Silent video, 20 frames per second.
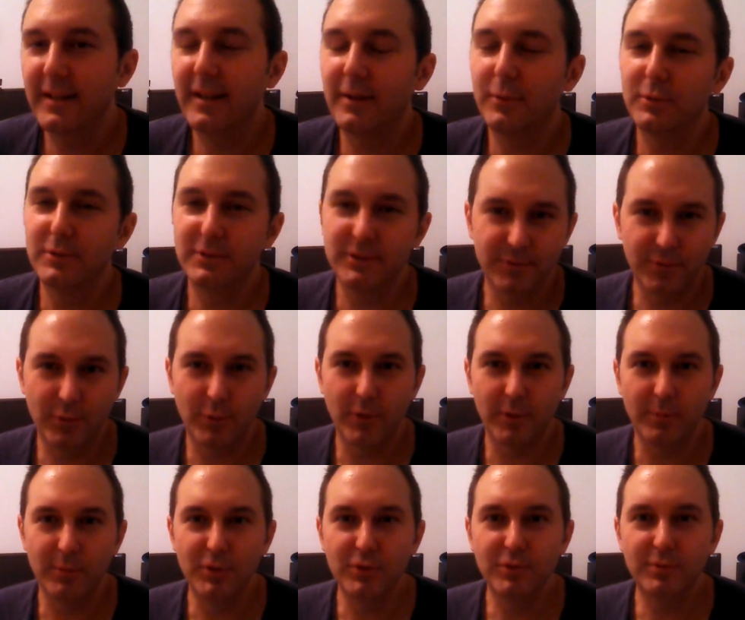that was for
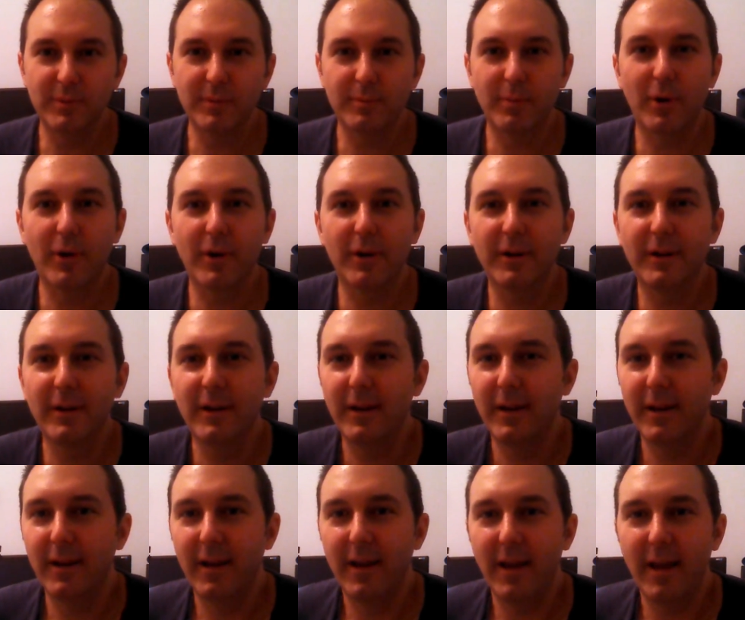an amusement park,
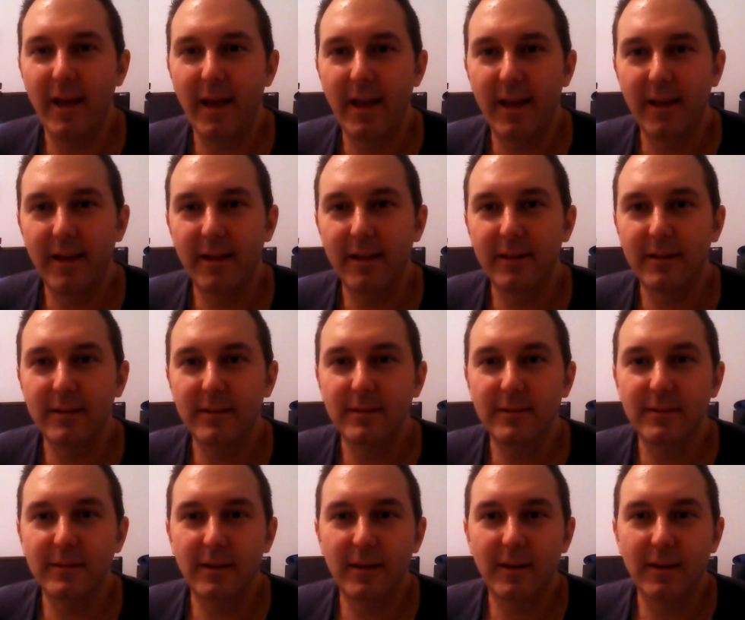
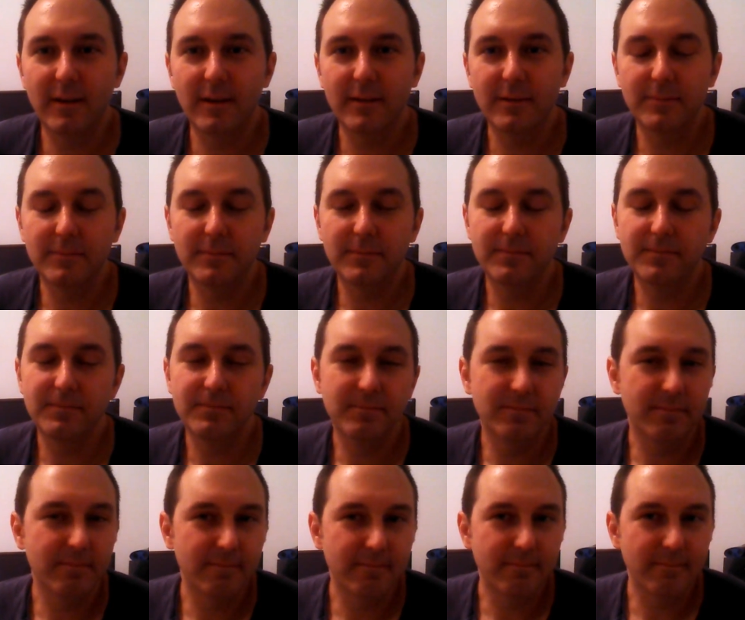and
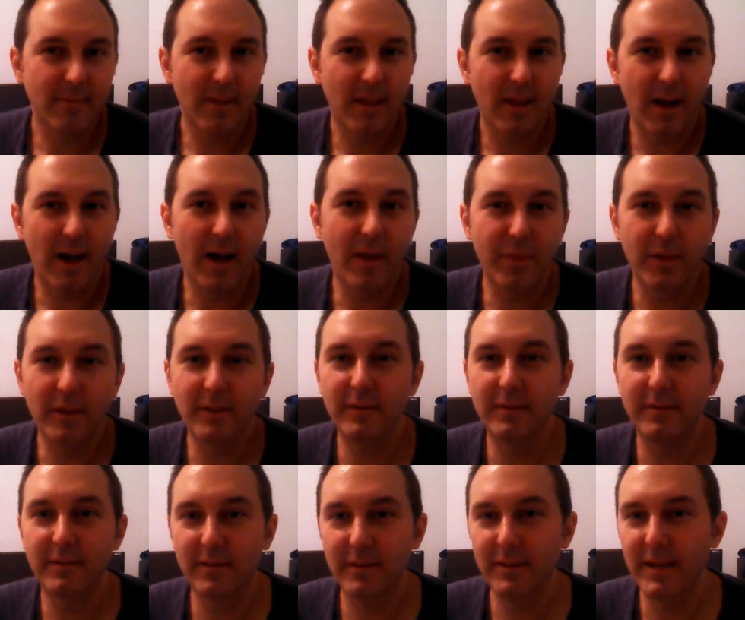I think
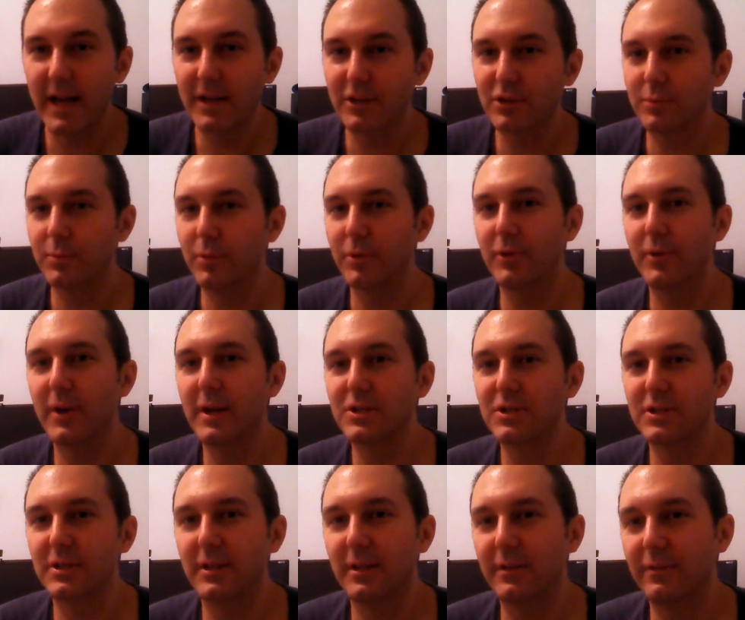this is a natural
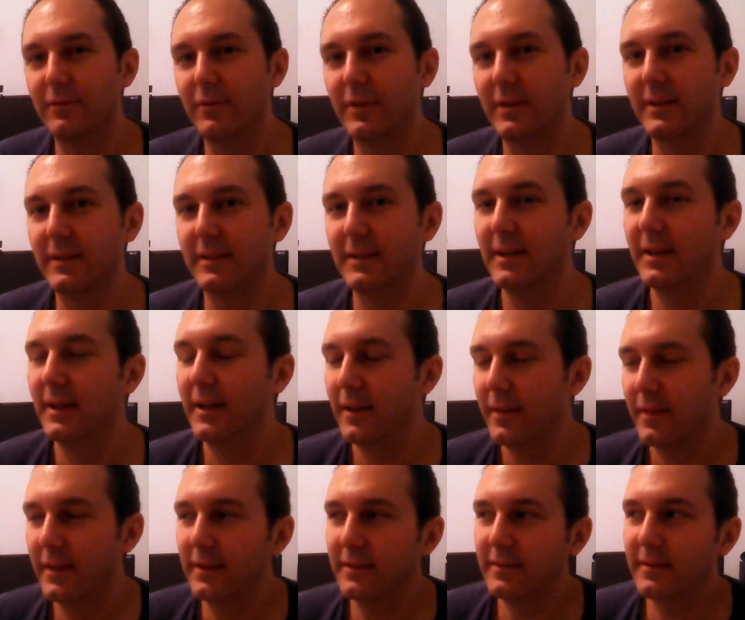progression of the
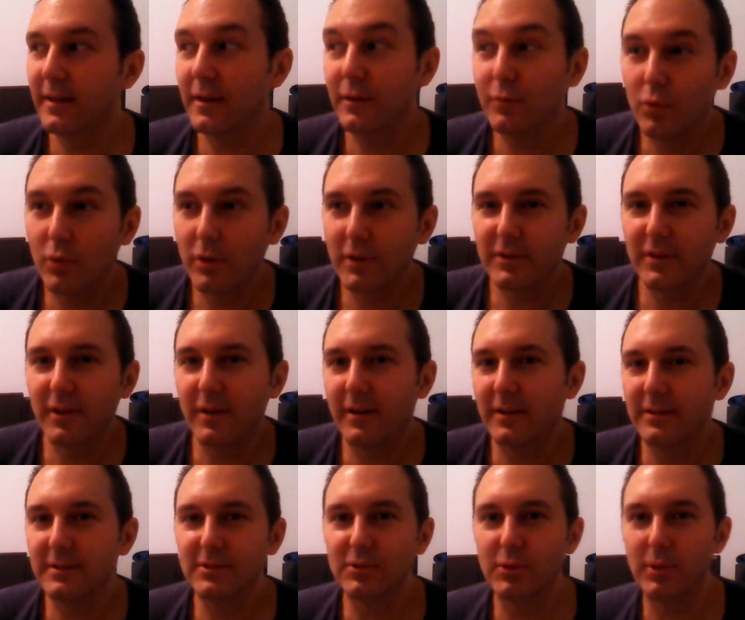things that I've worked
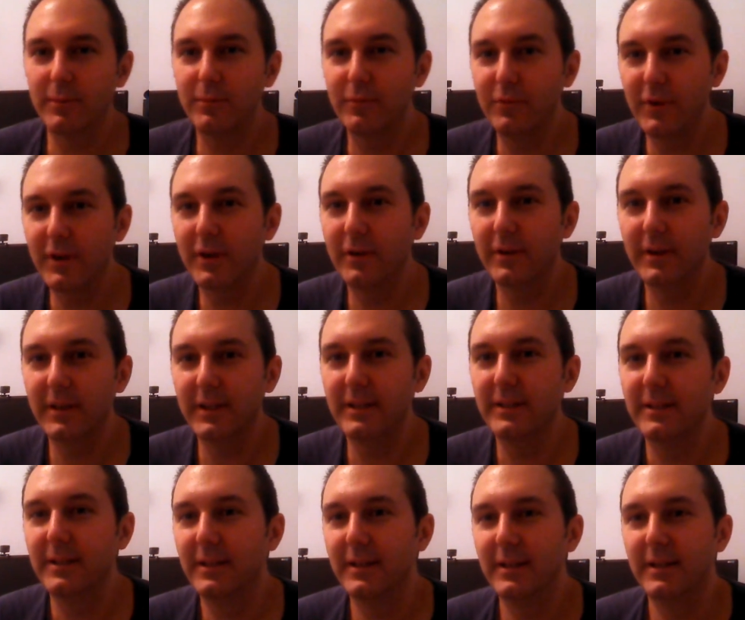on, so I'm
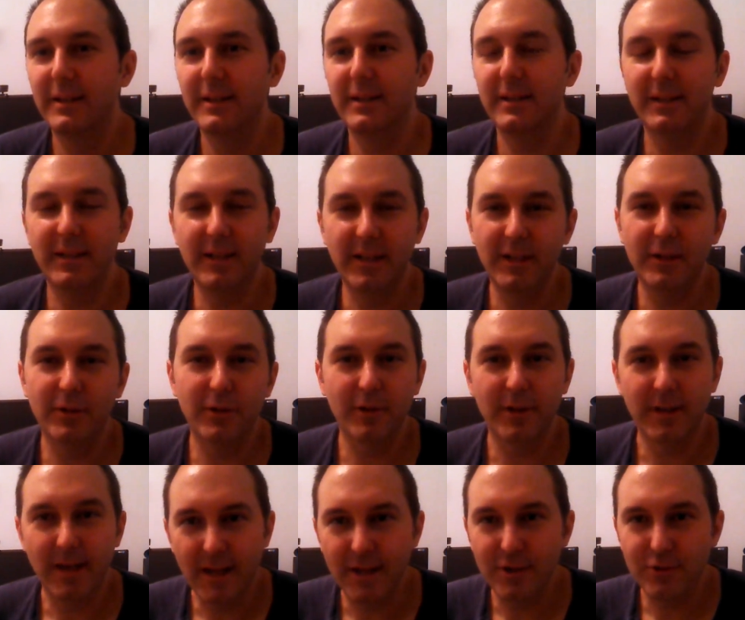very eager
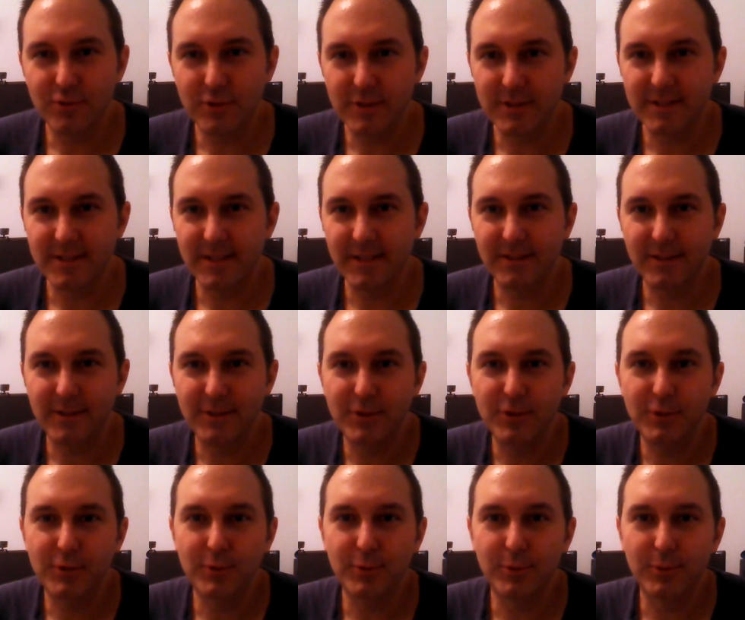and interested to
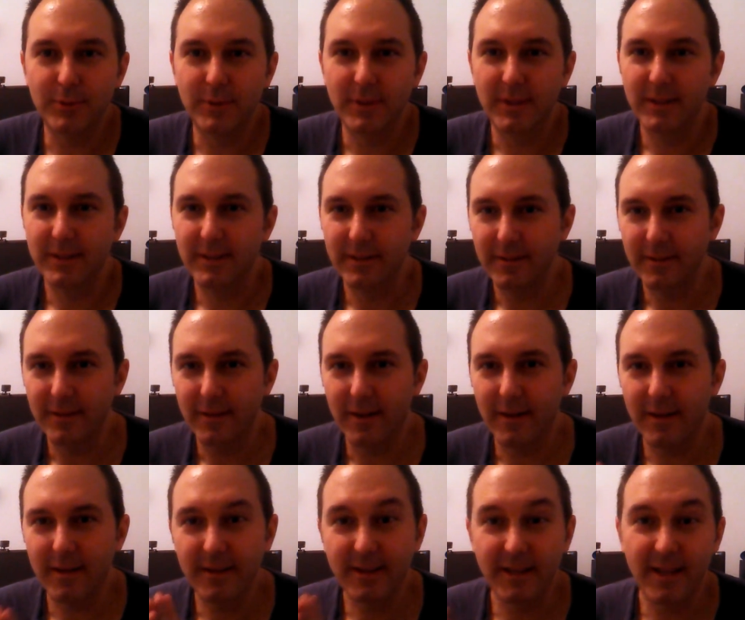do
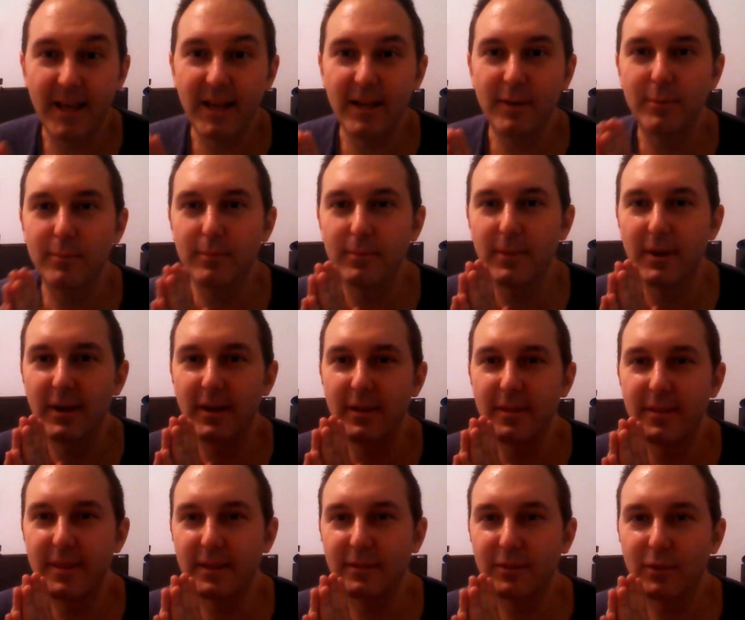a game
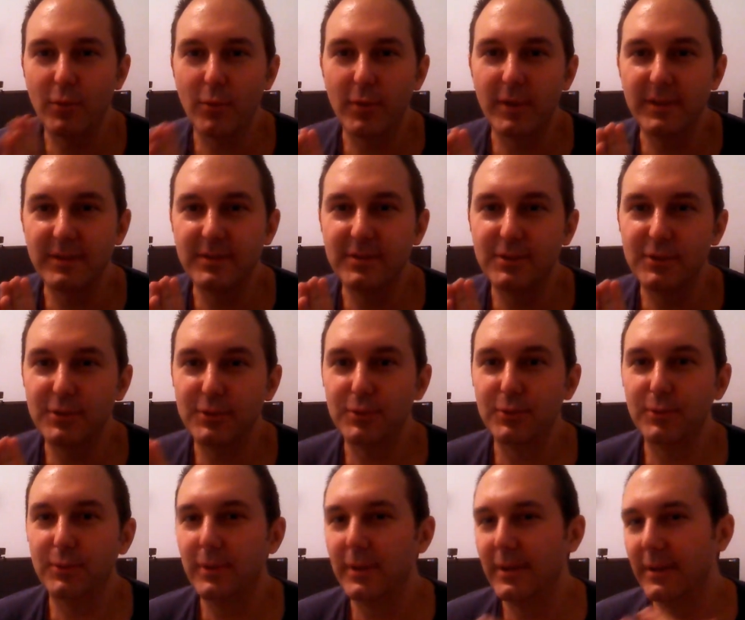that's going
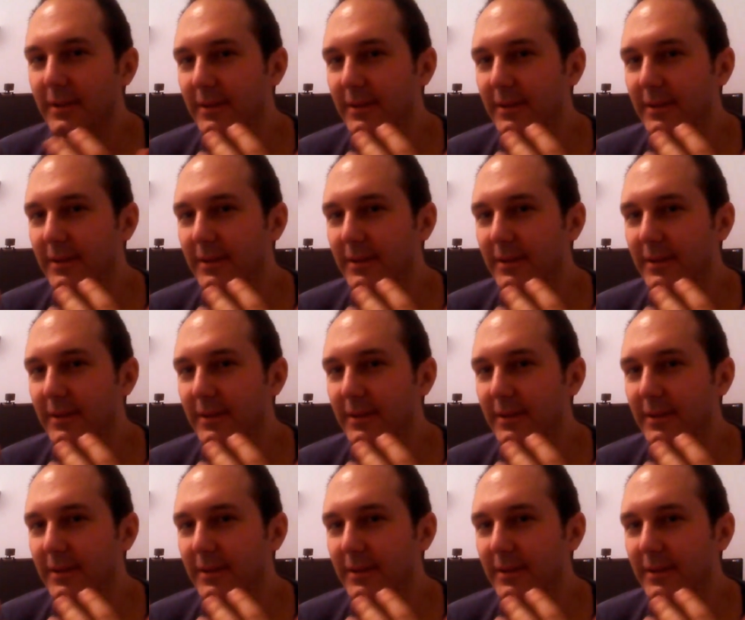to